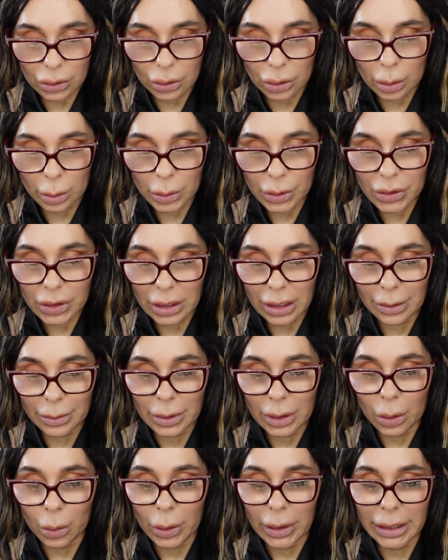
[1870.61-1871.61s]
almost
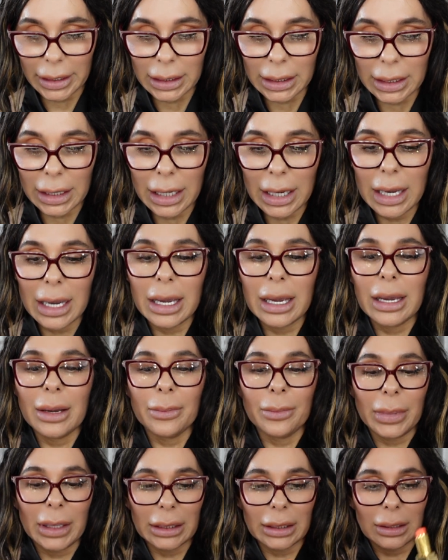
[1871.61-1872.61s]
everywhere.
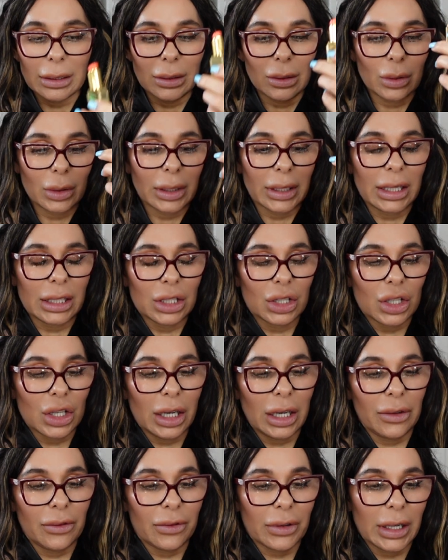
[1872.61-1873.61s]
But look at the
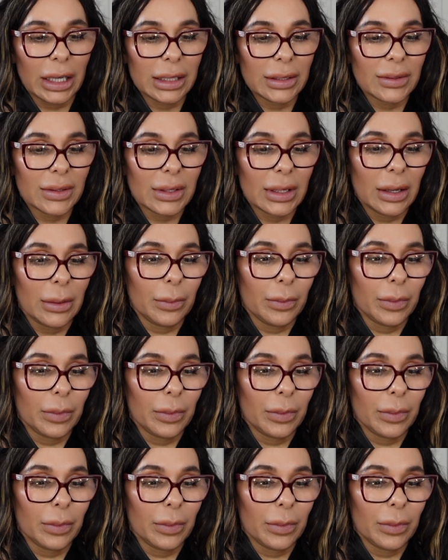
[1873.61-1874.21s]
shade, friends.